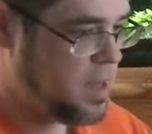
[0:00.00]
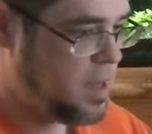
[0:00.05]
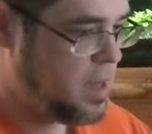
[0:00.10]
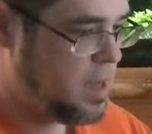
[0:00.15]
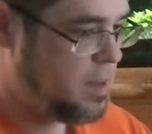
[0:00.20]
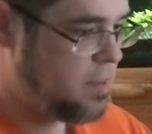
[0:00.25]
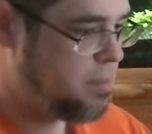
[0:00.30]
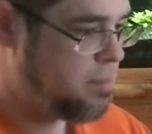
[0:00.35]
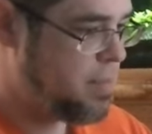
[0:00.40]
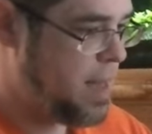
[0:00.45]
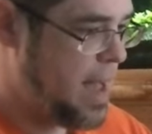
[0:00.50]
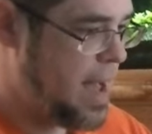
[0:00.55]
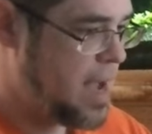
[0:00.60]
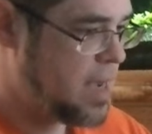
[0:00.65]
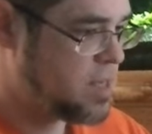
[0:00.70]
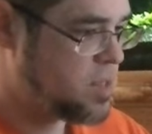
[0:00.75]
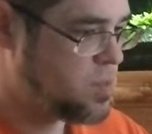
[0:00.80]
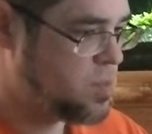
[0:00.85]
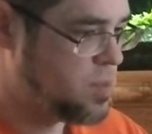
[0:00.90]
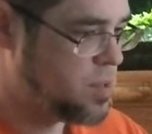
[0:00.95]
uh,
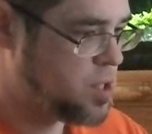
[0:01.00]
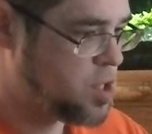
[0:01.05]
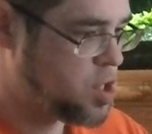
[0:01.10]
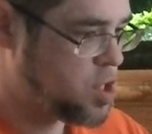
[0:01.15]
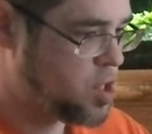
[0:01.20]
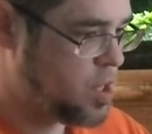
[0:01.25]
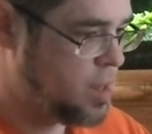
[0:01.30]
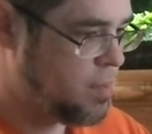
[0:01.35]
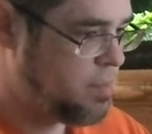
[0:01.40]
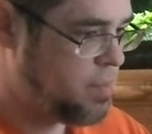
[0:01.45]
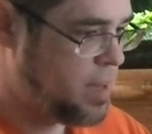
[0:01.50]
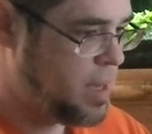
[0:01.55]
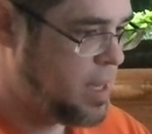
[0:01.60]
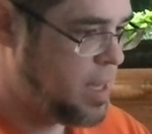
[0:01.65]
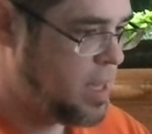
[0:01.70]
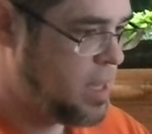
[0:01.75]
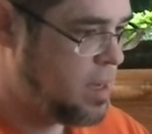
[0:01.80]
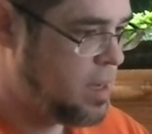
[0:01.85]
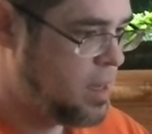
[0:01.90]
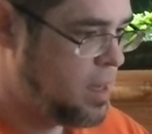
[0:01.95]
bags with shrimp in
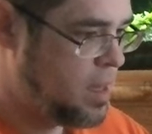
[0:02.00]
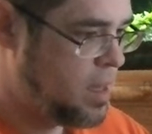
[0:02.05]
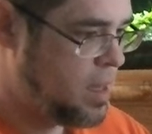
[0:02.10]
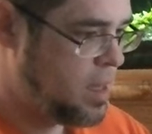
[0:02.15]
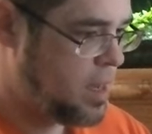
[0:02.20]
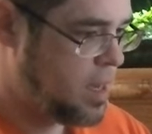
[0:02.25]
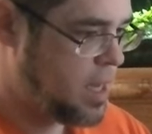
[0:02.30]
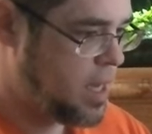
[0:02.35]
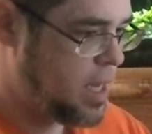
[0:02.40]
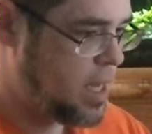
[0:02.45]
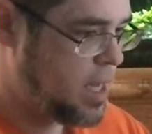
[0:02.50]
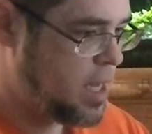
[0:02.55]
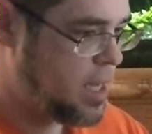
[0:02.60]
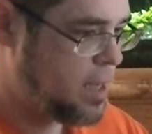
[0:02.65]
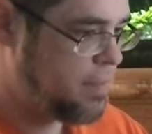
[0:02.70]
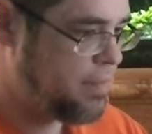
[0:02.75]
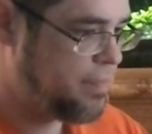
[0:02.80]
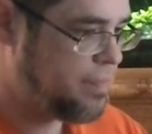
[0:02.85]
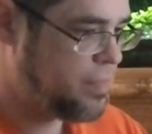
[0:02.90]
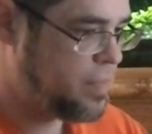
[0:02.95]
it,
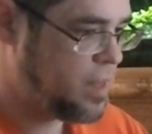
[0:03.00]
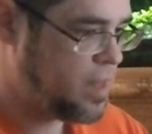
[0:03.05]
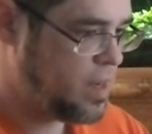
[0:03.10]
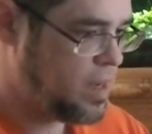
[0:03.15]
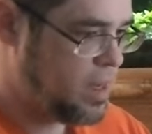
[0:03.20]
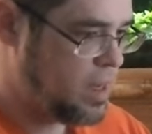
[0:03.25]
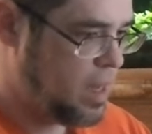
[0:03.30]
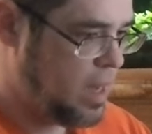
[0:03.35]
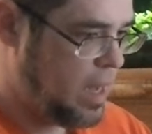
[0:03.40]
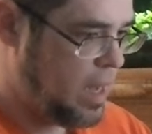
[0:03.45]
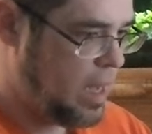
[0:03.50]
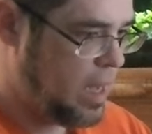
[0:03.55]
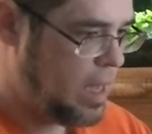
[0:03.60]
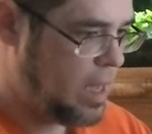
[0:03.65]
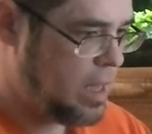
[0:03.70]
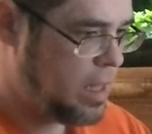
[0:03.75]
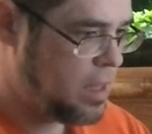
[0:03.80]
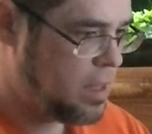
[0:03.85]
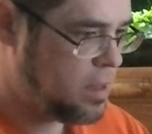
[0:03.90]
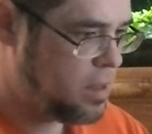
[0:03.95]
um,
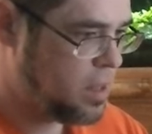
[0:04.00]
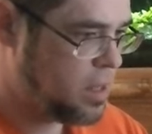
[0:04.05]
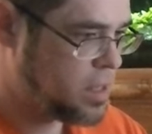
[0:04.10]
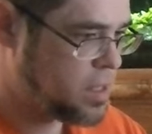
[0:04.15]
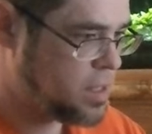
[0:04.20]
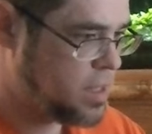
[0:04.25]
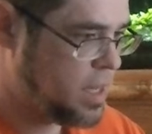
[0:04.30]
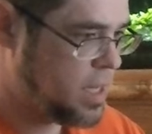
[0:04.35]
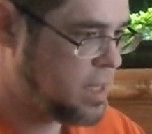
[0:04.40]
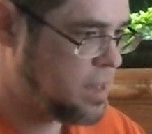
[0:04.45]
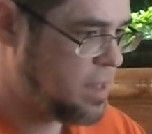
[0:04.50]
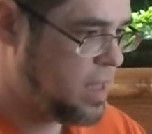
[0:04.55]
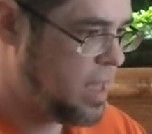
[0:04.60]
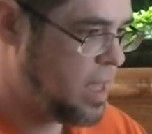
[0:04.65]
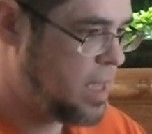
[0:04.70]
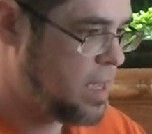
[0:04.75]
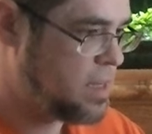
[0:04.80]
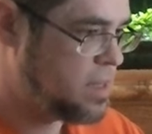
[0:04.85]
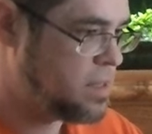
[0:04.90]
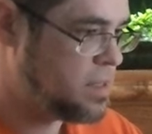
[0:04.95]
uh, it looks like
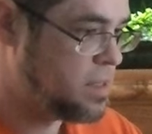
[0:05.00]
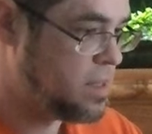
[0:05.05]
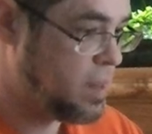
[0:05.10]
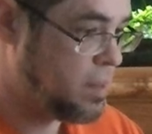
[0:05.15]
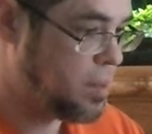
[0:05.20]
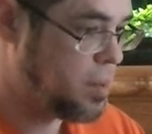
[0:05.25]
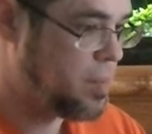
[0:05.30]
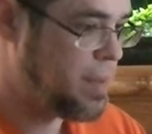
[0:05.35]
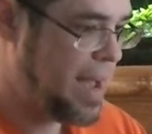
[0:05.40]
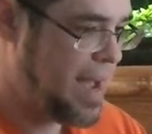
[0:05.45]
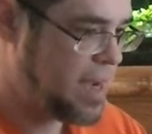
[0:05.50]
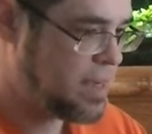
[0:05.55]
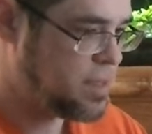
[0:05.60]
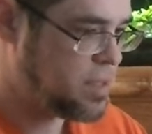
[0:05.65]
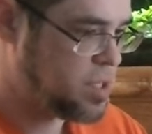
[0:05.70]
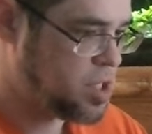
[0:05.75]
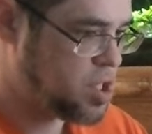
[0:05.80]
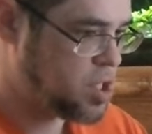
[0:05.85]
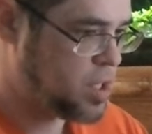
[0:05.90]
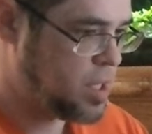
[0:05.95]
they double bagged
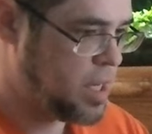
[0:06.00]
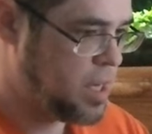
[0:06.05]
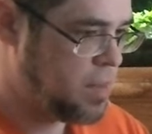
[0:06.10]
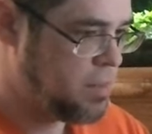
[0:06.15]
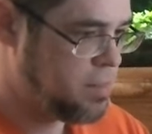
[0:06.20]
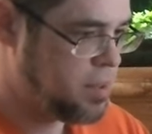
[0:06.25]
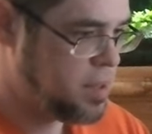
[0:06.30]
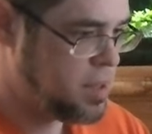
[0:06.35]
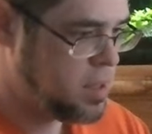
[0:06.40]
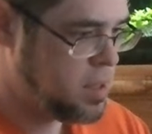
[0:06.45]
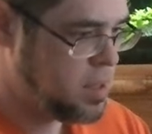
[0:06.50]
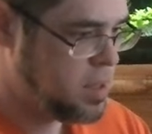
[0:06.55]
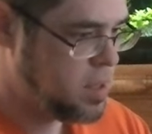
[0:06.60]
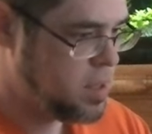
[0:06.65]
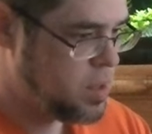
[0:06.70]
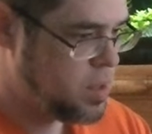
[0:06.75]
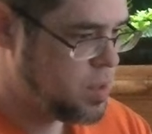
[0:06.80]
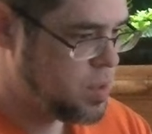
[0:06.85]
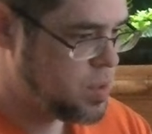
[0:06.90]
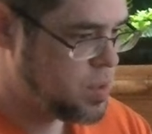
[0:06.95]
the shrimp,
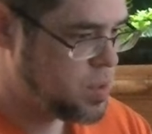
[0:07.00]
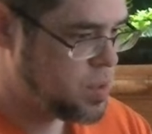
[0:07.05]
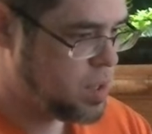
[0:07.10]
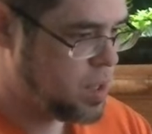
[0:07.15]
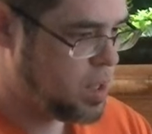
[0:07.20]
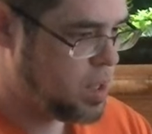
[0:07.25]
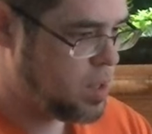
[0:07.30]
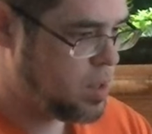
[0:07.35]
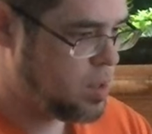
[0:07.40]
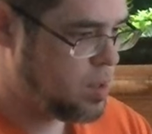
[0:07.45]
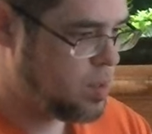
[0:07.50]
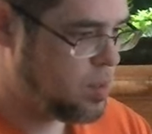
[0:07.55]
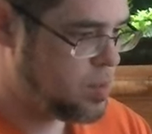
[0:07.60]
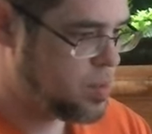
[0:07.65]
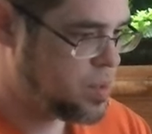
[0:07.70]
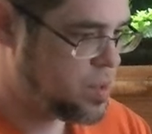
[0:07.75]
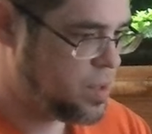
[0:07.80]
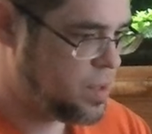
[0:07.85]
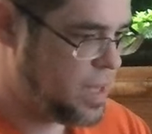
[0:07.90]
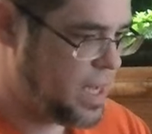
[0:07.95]
so
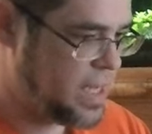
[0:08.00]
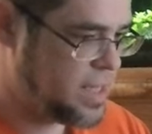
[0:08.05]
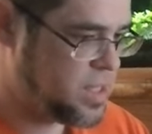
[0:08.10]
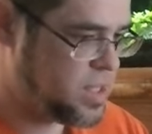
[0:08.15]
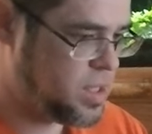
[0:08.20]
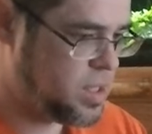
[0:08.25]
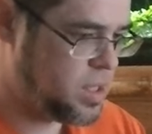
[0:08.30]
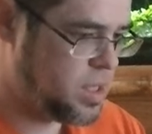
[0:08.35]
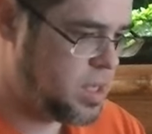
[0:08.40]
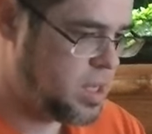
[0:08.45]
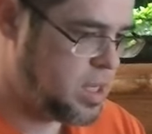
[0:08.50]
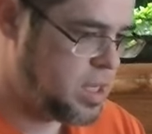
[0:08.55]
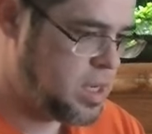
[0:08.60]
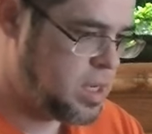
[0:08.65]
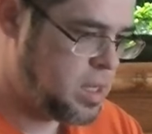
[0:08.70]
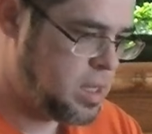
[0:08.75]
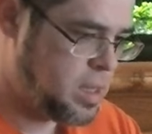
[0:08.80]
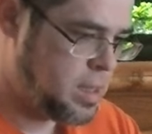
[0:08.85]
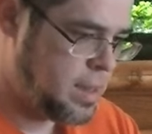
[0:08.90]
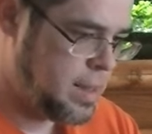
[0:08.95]
so that's good.
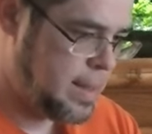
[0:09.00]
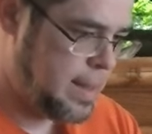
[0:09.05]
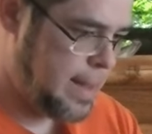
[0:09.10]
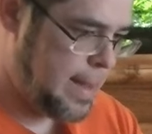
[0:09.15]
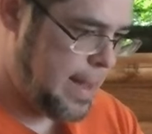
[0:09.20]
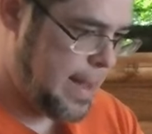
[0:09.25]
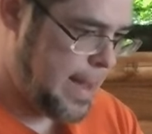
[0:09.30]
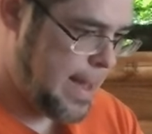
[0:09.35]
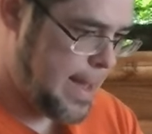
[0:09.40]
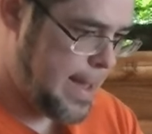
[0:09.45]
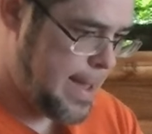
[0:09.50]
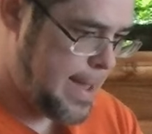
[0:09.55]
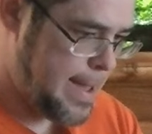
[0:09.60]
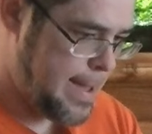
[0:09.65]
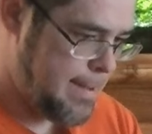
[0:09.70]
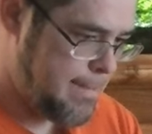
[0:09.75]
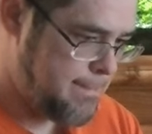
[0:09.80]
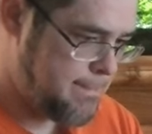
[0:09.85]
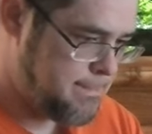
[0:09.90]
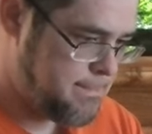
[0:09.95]

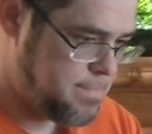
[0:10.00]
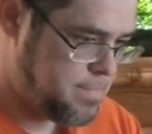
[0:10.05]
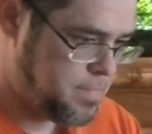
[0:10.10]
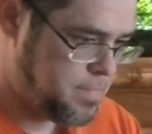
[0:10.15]
Um,